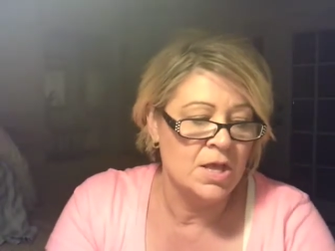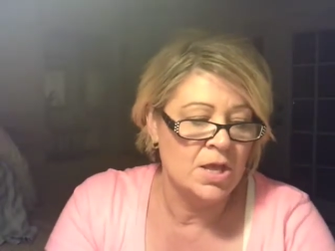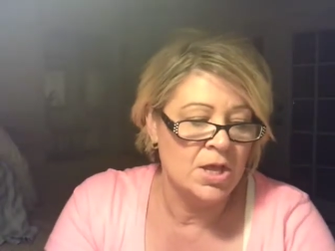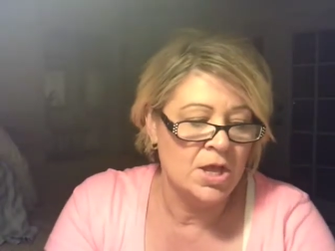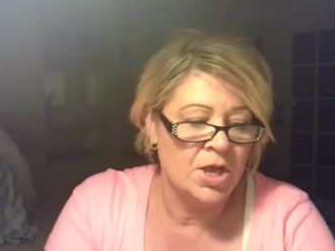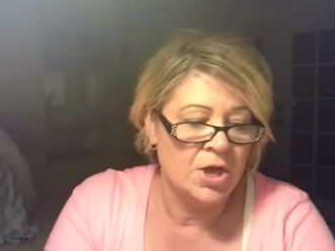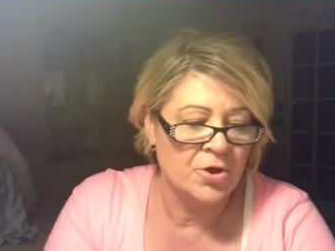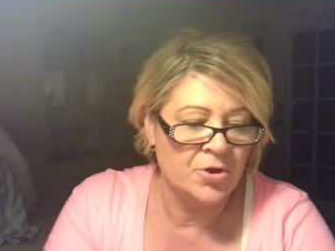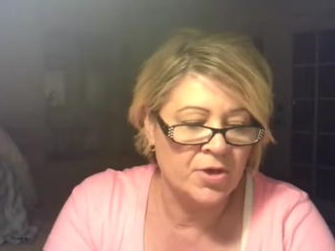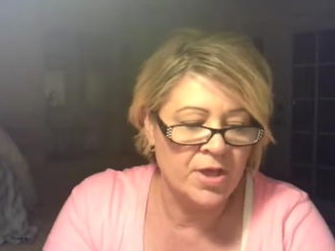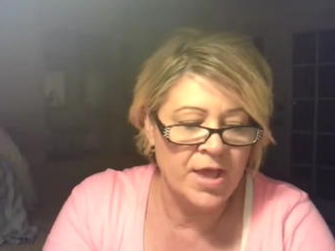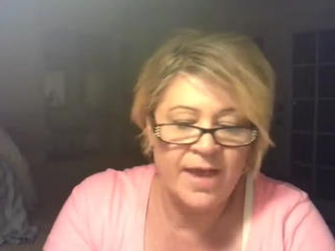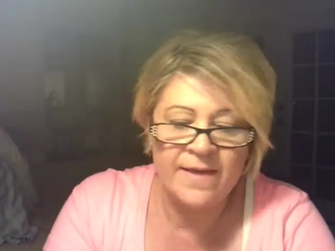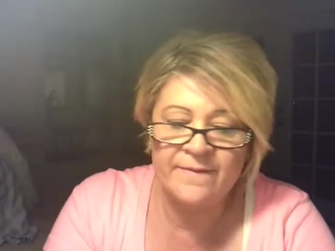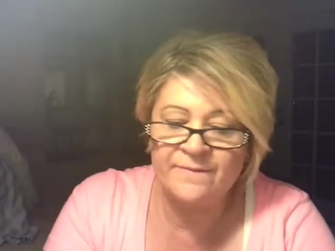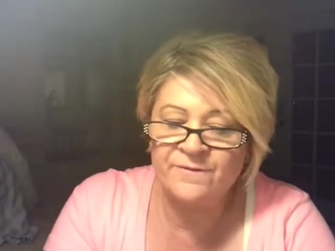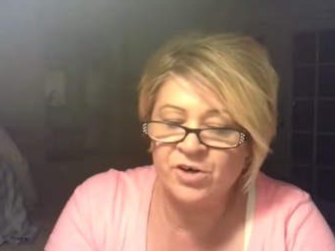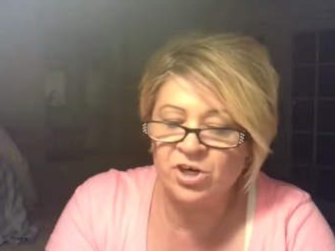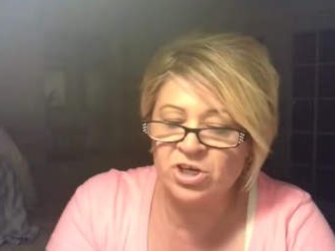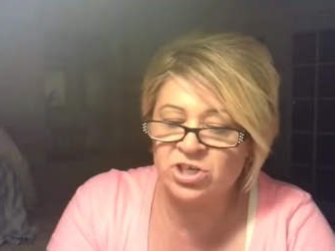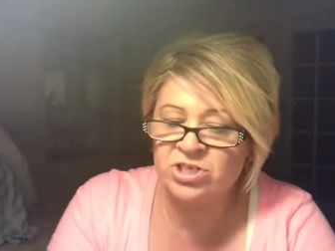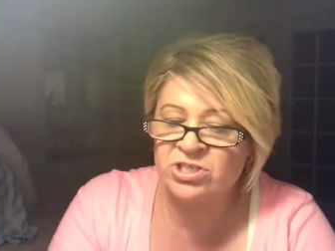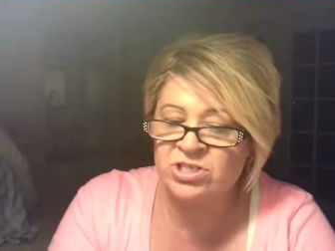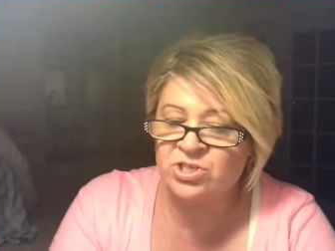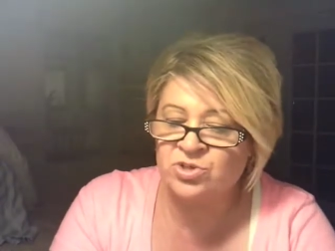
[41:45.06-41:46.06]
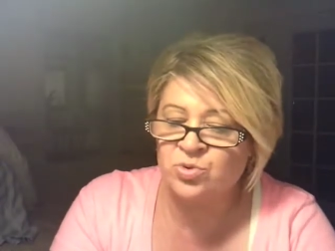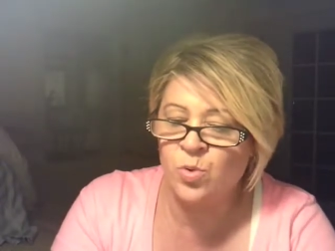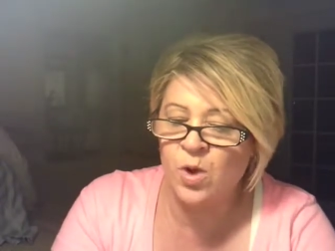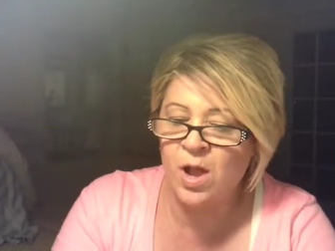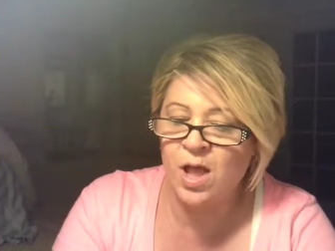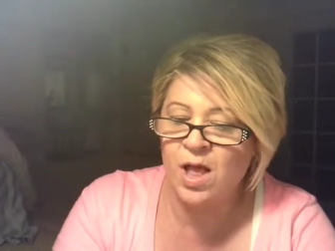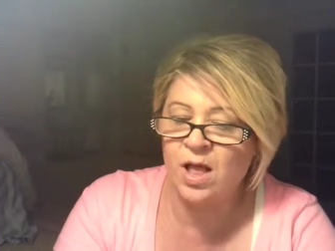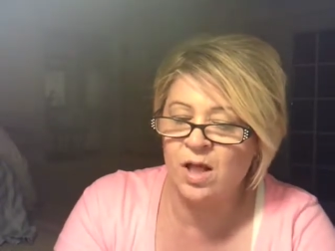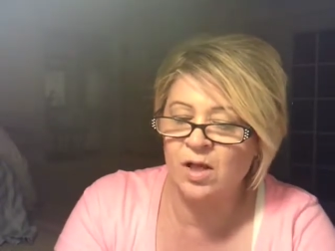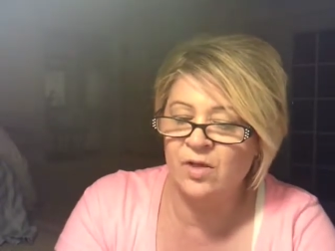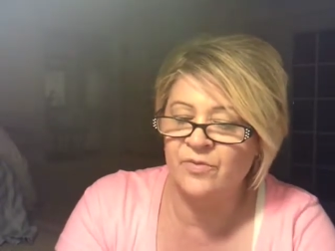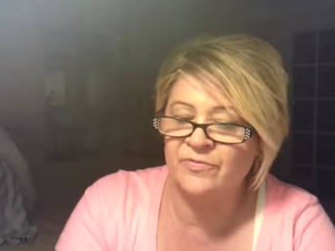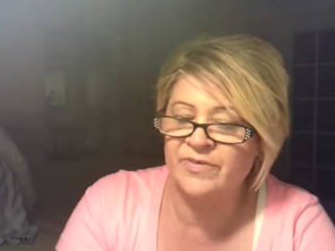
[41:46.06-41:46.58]
Okay, verse
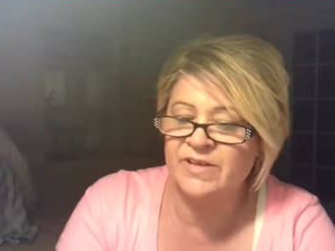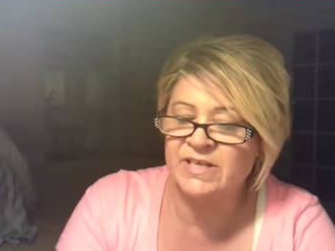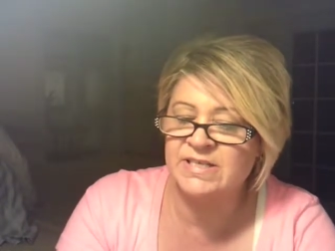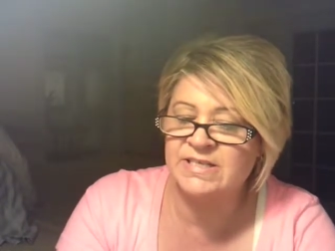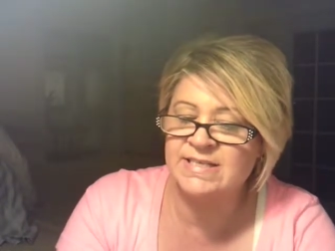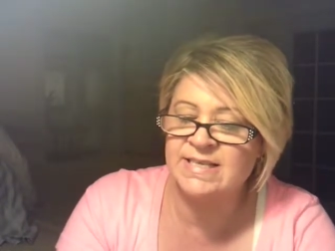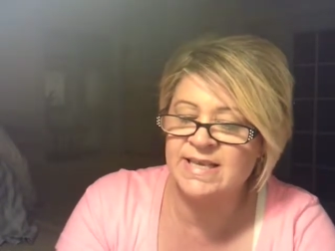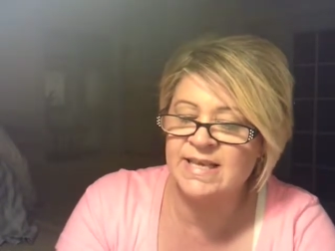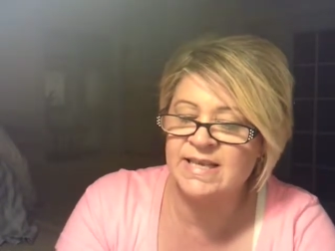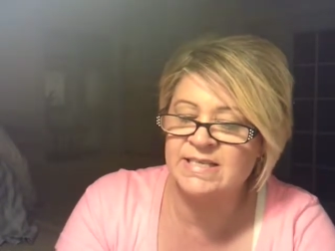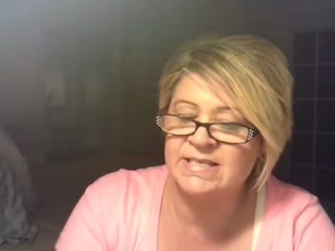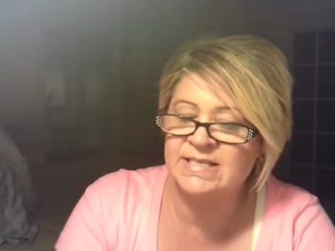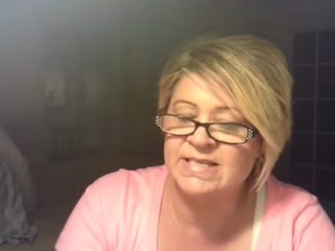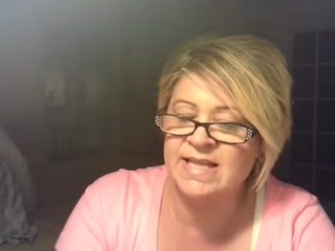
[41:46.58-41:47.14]
12, it says,